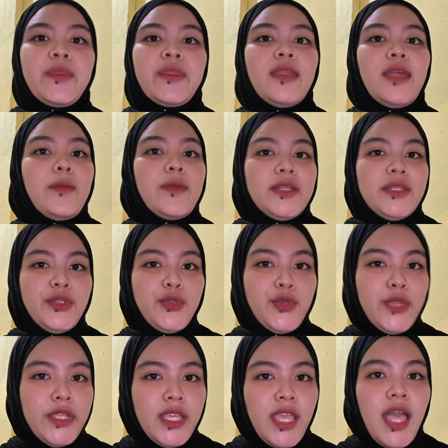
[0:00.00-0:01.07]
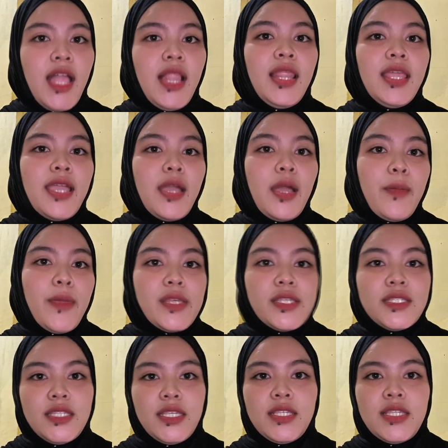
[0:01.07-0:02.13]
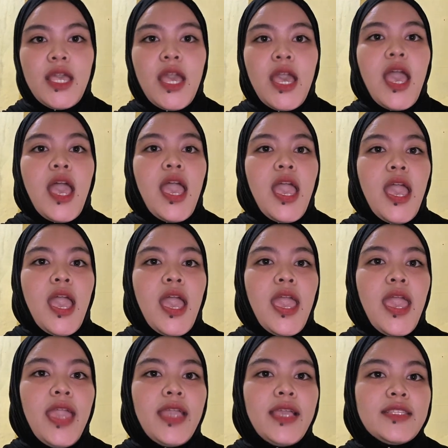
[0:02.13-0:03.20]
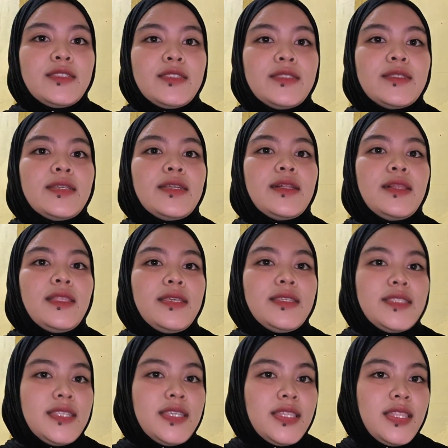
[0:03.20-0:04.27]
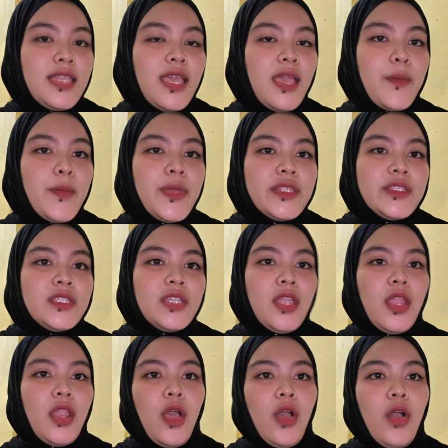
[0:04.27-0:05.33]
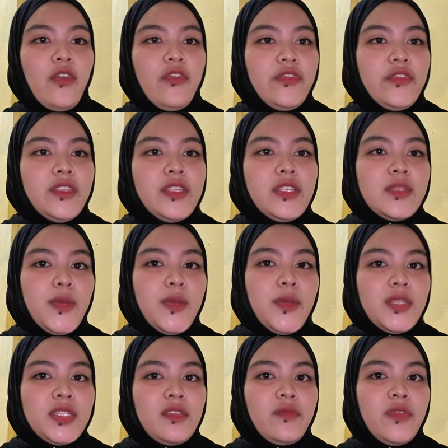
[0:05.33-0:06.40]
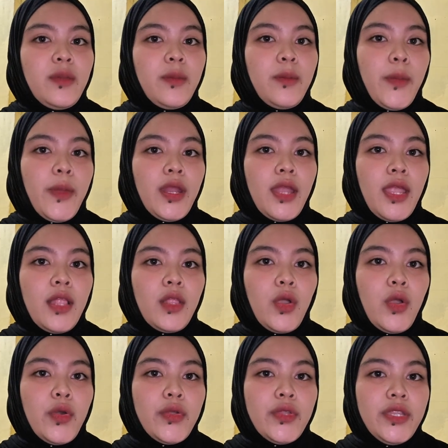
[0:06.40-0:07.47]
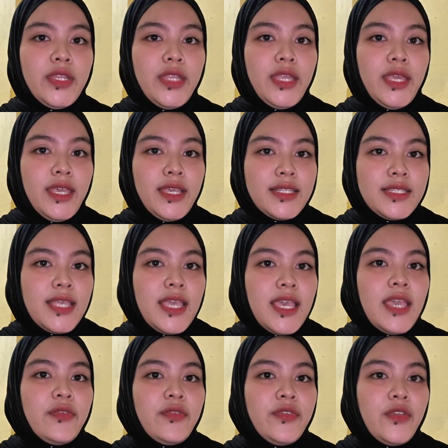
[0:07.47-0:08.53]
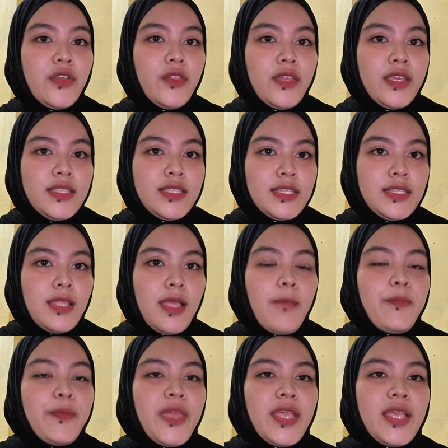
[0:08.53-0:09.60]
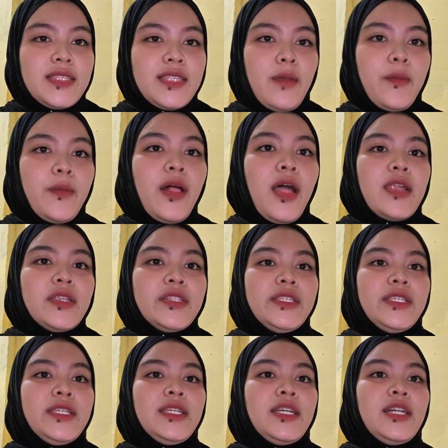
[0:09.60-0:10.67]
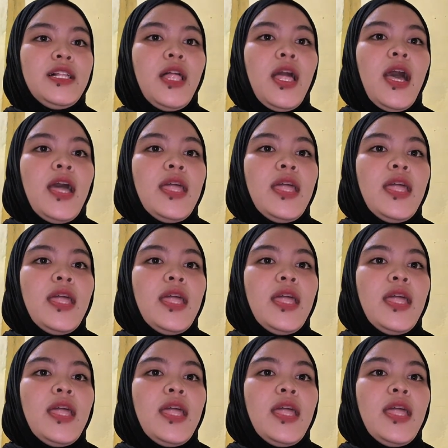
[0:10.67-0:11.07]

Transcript: Number 3. Legal basic, explicit mention of the specific penal codes violated. Example, Article